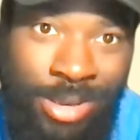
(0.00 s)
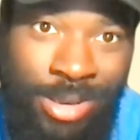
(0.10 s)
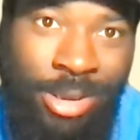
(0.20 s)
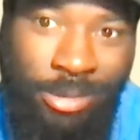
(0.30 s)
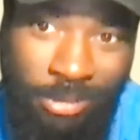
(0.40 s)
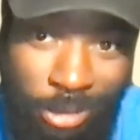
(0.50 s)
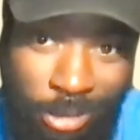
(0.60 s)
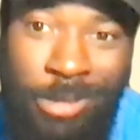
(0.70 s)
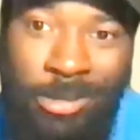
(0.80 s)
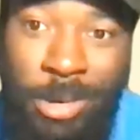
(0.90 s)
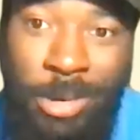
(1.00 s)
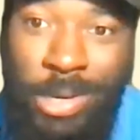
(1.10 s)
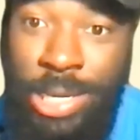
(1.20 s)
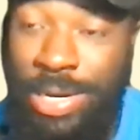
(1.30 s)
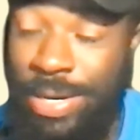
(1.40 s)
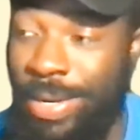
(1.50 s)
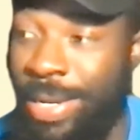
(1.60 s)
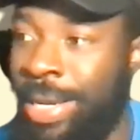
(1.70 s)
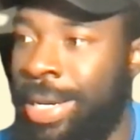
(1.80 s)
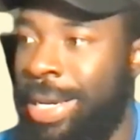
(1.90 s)
very, very young,
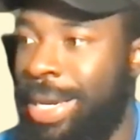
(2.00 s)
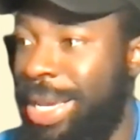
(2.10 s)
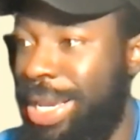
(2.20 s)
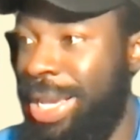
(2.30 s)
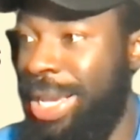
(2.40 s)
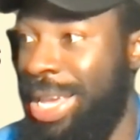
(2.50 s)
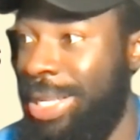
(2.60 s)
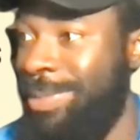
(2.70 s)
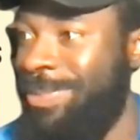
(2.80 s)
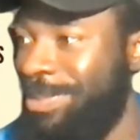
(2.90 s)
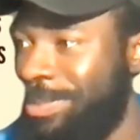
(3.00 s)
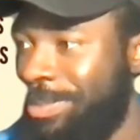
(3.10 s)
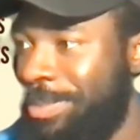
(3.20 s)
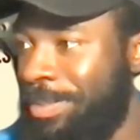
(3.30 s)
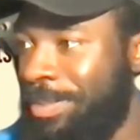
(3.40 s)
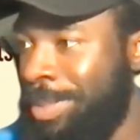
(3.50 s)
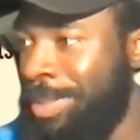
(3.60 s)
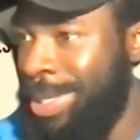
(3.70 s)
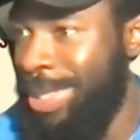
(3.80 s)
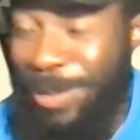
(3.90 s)
and
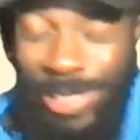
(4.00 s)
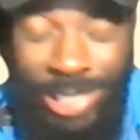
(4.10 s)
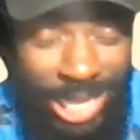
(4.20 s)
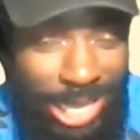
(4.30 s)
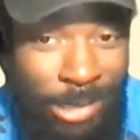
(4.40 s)
that was those